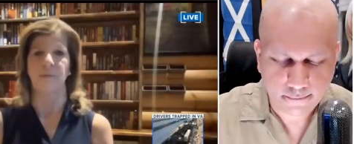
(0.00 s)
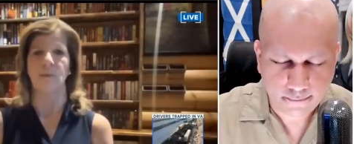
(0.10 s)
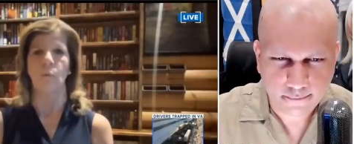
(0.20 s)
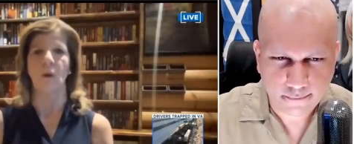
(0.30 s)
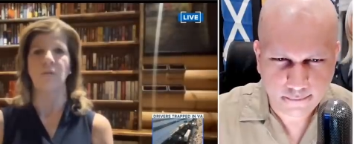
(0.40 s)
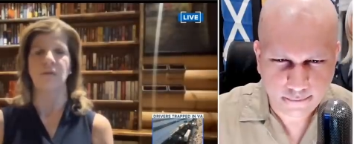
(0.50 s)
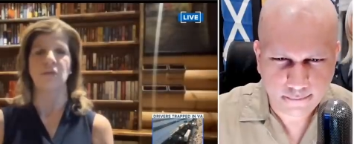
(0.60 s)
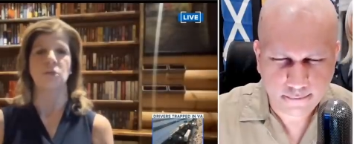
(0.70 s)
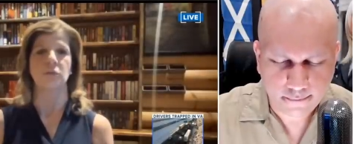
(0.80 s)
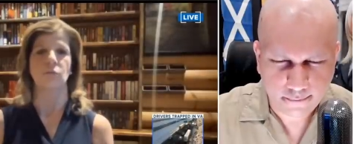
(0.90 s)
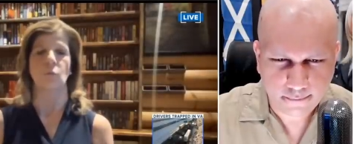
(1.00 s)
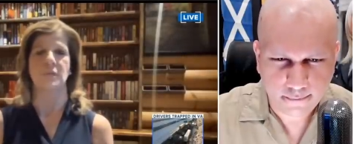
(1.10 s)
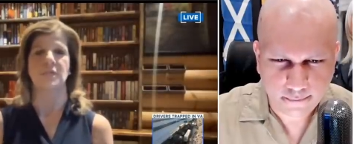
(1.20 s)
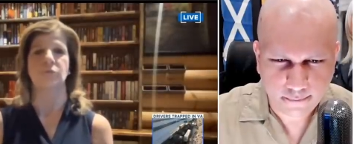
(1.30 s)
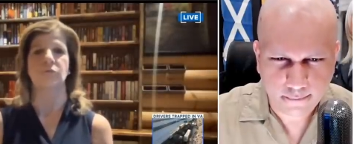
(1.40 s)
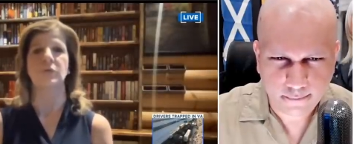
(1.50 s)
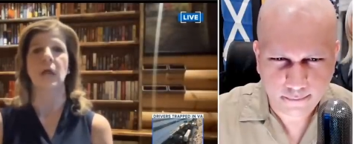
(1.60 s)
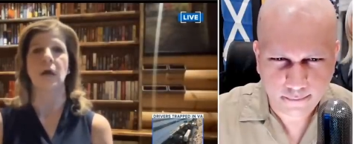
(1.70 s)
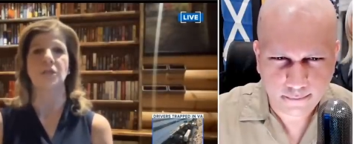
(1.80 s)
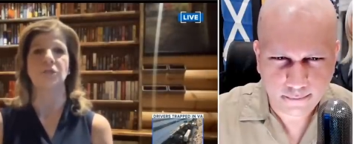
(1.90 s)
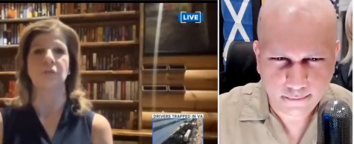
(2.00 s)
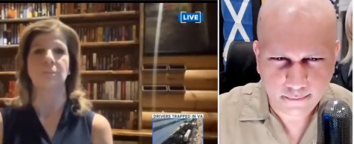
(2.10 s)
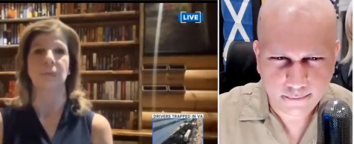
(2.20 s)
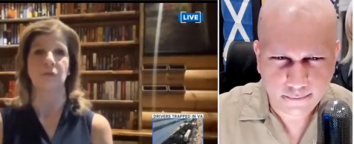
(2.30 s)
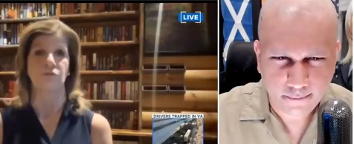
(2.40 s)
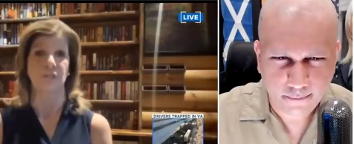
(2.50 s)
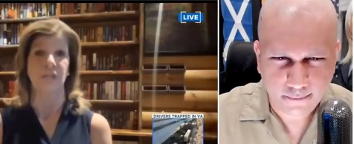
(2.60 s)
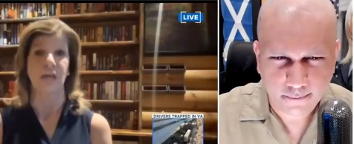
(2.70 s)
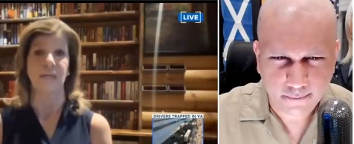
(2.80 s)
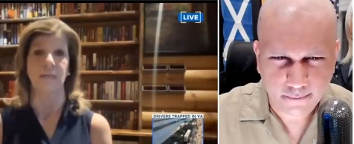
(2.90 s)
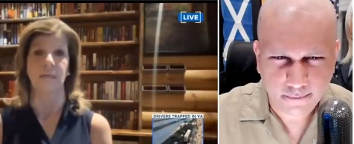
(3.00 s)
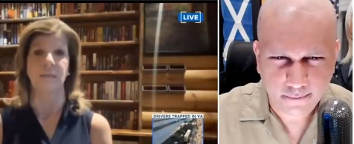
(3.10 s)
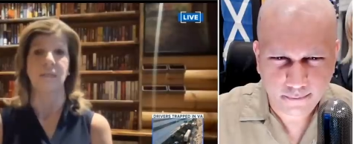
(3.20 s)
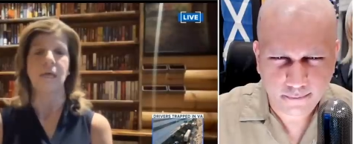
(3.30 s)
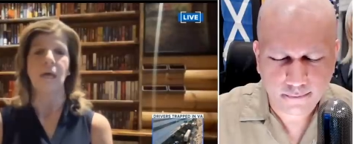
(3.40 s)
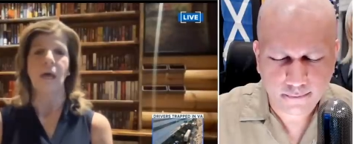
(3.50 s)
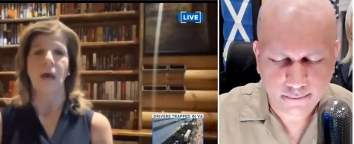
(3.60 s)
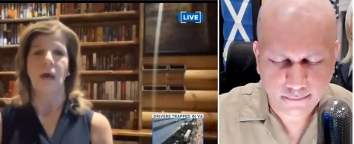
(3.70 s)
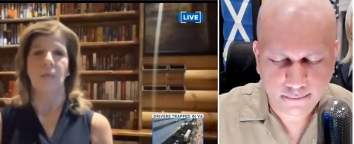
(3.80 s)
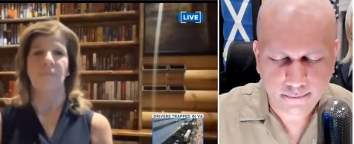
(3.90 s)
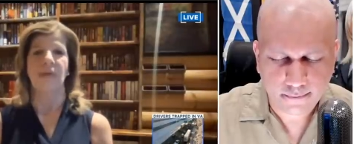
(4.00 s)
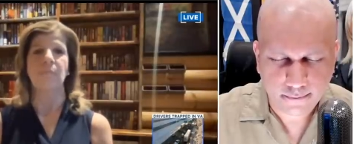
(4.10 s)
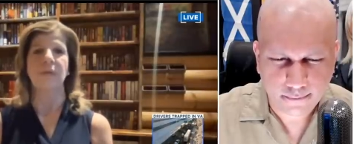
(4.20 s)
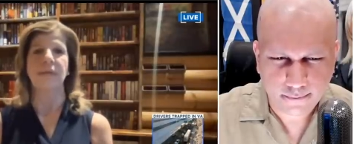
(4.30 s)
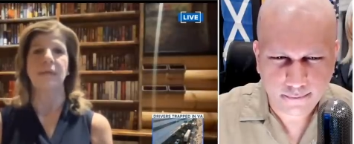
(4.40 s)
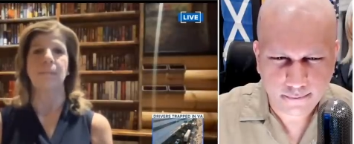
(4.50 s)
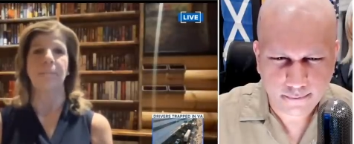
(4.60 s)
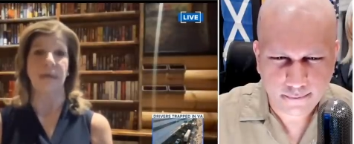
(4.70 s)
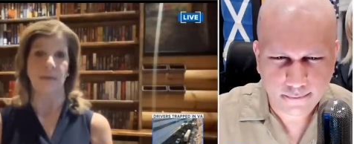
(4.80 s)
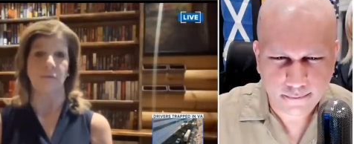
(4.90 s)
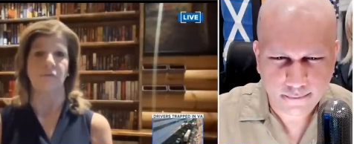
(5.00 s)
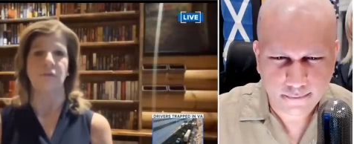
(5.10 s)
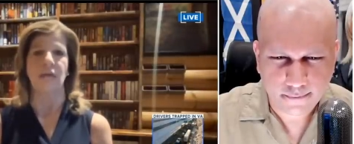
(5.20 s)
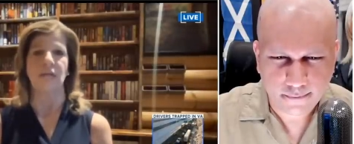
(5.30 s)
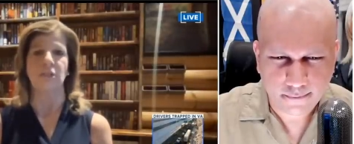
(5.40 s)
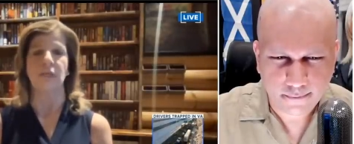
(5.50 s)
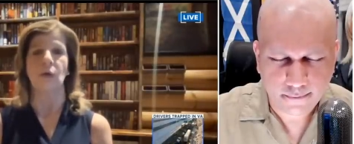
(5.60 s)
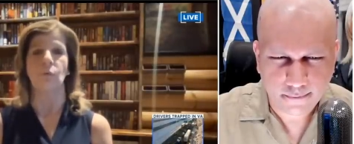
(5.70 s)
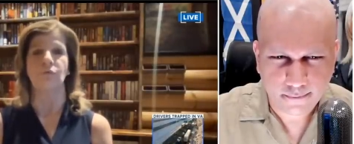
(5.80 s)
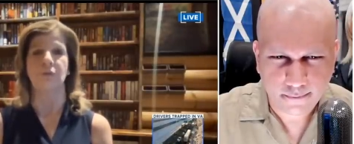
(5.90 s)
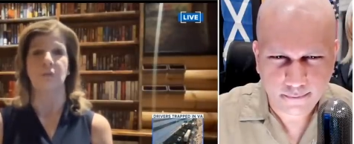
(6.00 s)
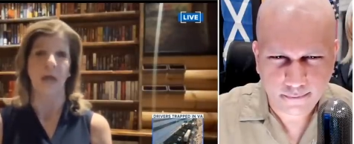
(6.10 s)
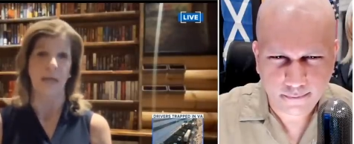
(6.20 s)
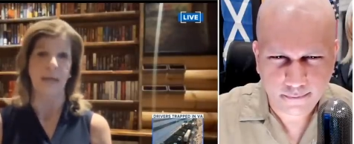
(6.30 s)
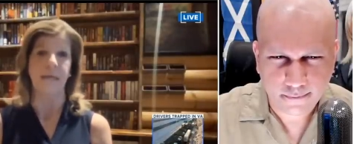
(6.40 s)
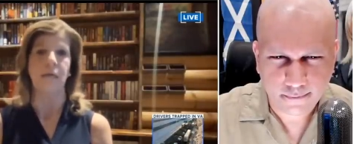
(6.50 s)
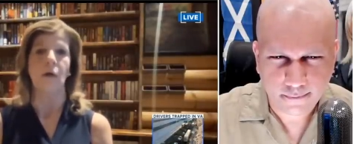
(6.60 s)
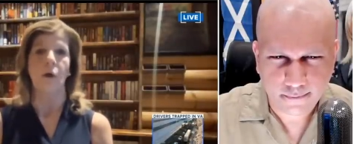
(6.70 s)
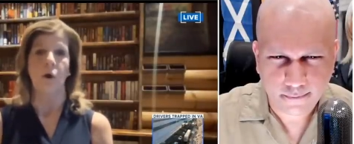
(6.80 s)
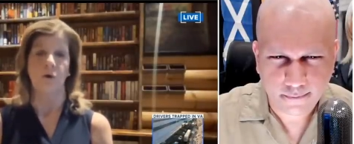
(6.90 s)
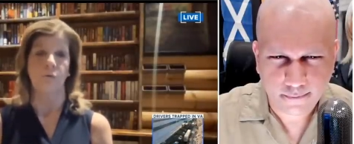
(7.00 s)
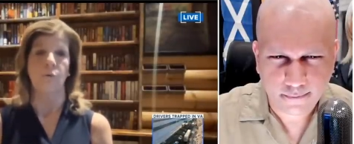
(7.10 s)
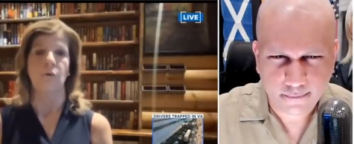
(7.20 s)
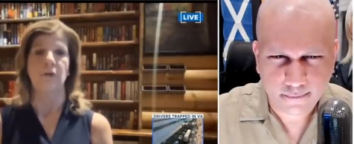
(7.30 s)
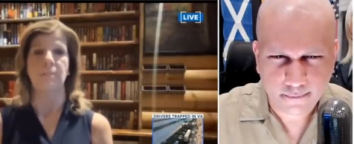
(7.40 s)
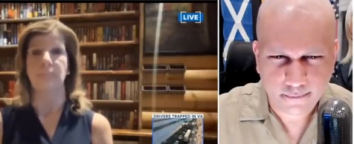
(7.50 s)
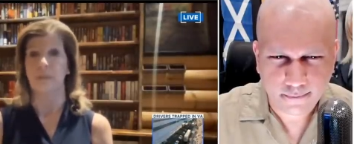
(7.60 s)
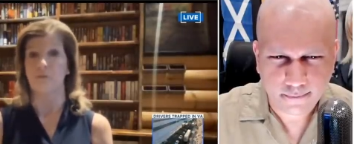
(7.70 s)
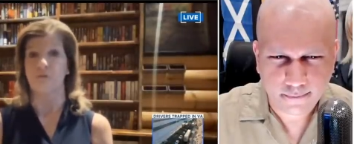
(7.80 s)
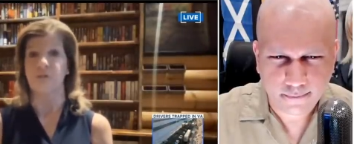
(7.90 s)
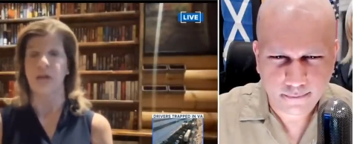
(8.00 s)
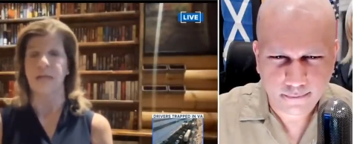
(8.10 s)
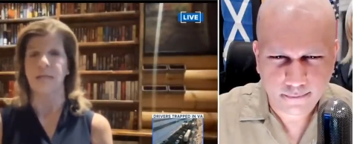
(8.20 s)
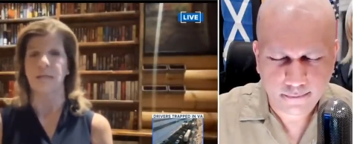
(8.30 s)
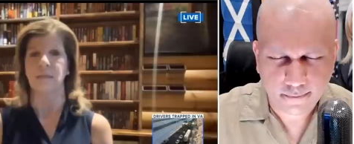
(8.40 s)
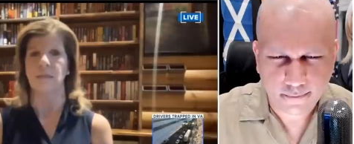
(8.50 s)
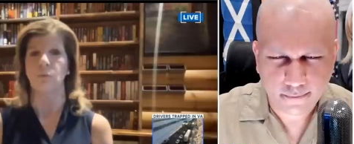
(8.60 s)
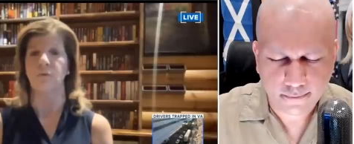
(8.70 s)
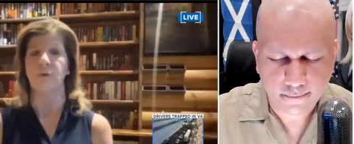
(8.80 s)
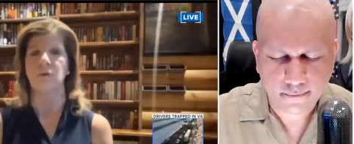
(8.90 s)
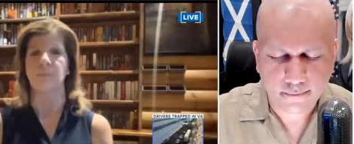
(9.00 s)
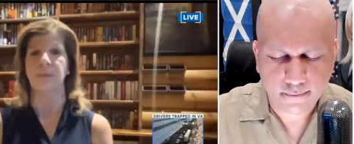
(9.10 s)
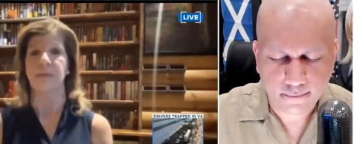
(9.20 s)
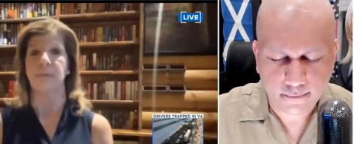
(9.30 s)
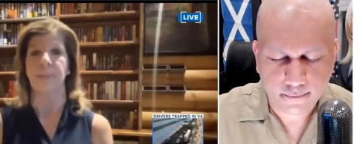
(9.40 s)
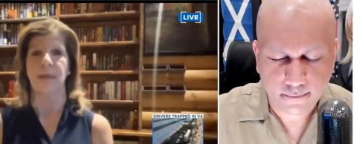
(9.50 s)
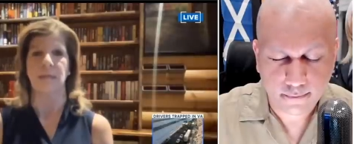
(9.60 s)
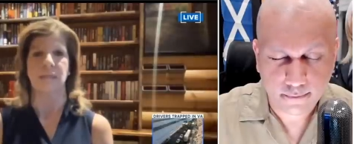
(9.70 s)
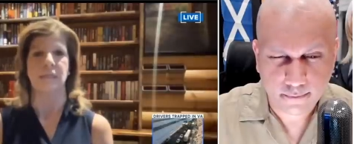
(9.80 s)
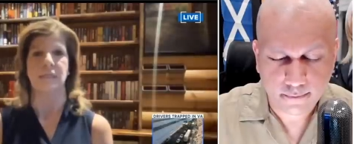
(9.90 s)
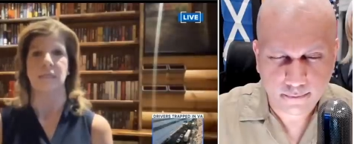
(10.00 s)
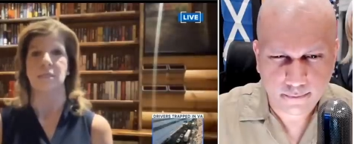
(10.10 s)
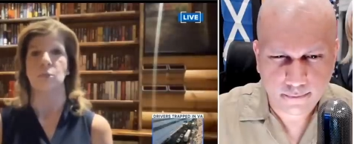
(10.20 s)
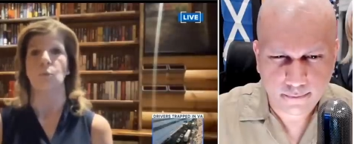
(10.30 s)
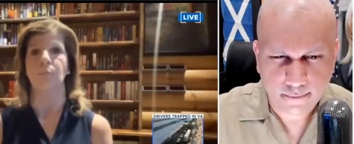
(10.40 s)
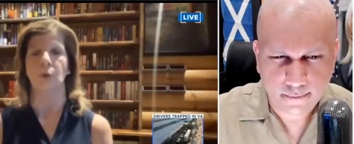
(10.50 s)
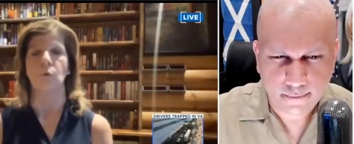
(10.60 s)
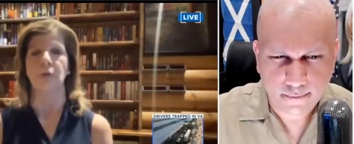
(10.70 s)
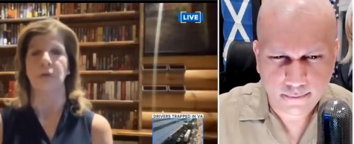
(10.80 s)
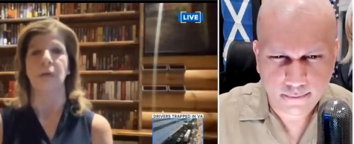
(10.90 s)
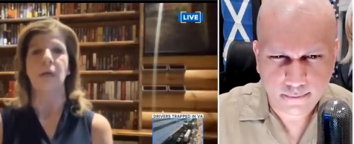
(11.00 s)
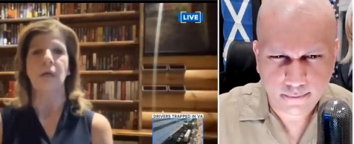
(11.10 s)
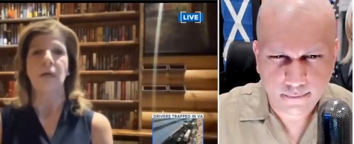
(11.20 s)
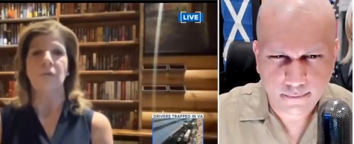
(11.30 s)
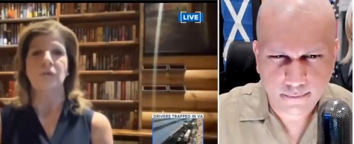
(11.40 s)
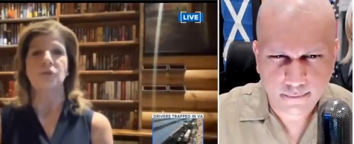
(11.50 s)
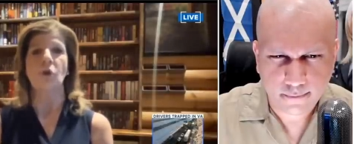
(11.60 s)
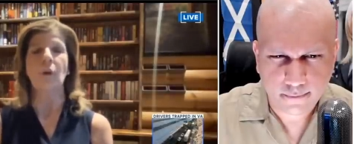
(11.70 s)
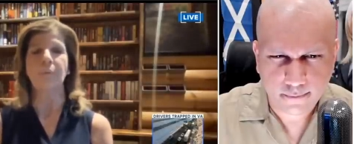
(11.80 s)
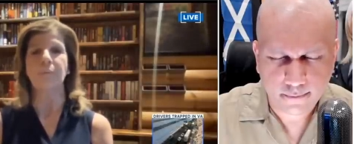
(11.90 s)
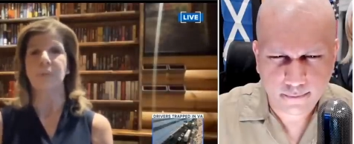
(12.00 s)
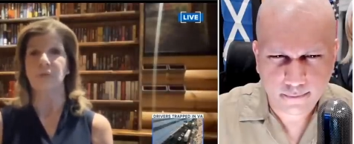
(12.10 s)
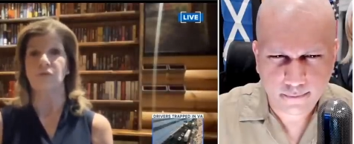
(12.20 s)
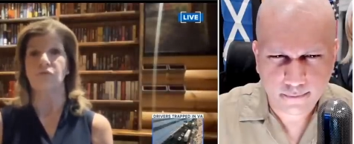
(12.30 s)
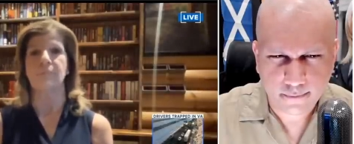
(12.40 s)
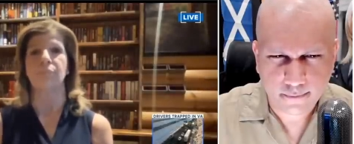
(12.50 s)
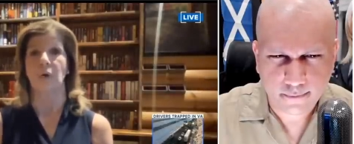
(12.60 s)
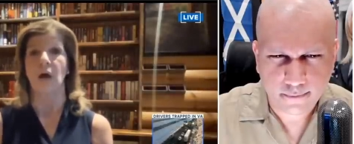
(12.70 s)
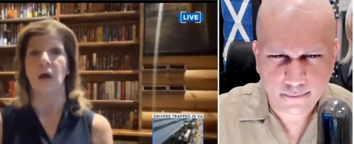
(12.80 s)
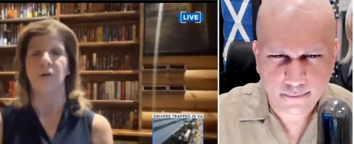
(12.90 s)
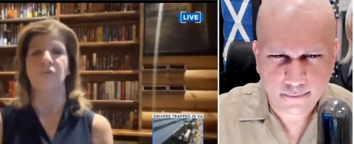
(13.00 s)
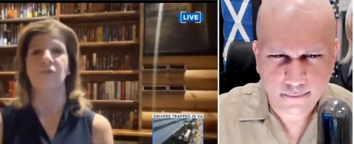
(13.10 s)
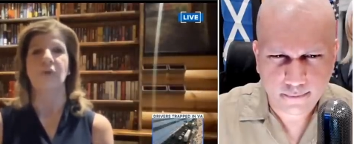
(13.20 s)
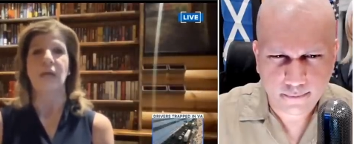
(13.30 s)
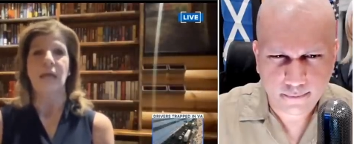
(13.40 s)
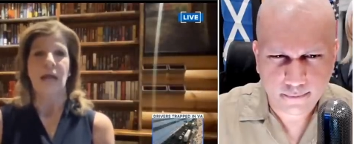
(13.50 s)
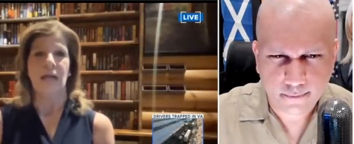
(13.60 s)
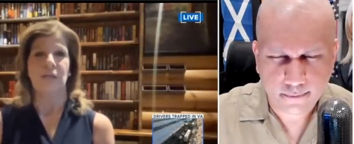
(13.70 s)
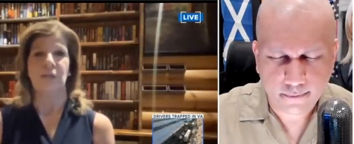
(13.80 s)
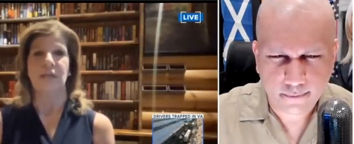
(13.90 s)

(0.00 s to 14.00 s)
Speaker 1: I think one of the issues, of course, is with regard to the military titles. Um, they have been in abeyance. He actually holds nine honorary military titles, and all of those have been in abeyance since this is all broken. The top military brass actually